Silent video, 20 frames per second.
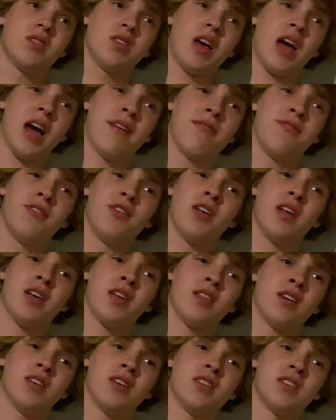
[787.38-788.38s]
I feel like
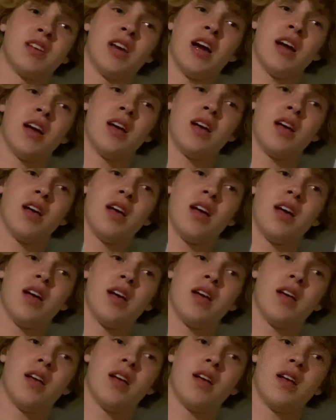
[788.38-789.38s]
maybe thrill is the
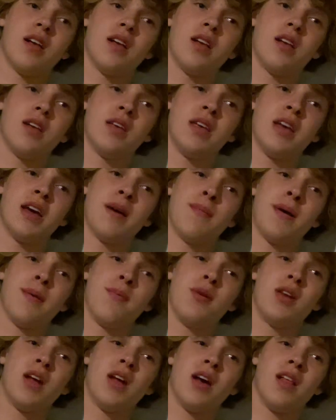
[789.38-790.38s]
bad way to put it. Yeah,
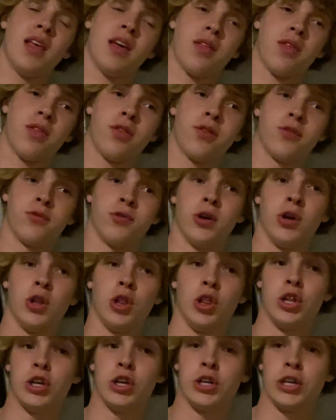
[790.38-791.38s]
maybe not like
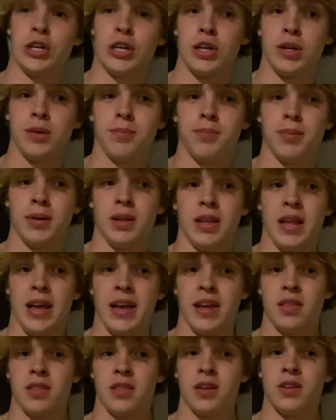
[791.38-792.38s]
thriller, but
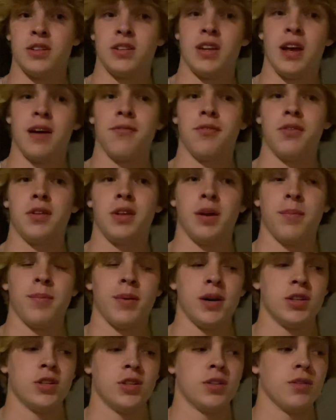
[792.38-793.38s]
like there's definitely a
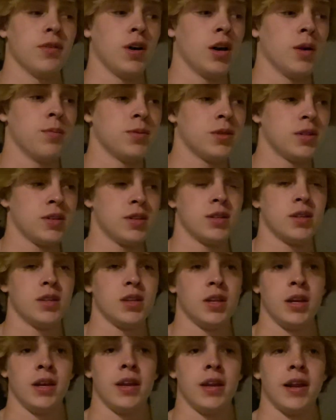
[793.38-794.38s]
bunch of ups
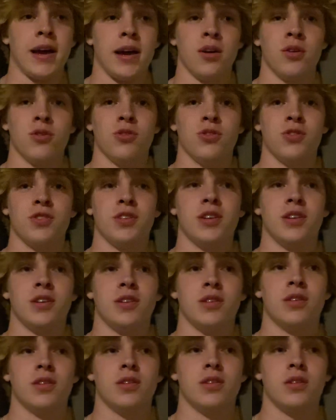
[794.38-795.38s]
and downs
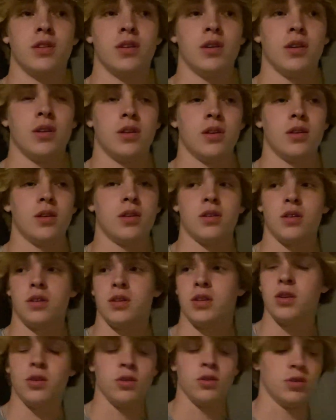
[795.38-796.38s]
and
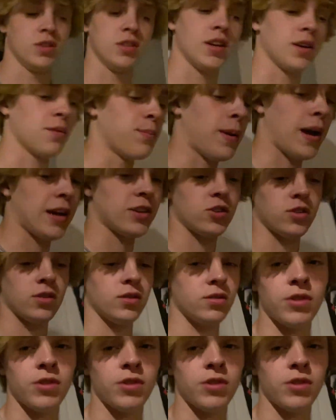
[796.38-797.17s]
you sick bastard.